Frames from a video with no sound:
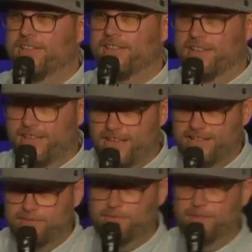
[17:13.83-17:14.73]
that He
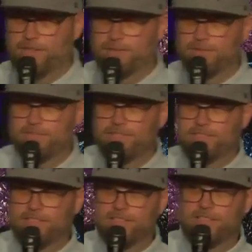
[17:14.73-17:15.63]
has for you.
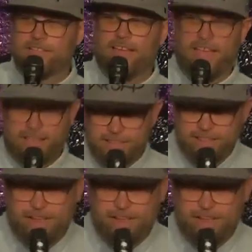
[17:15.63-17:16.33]
Hang in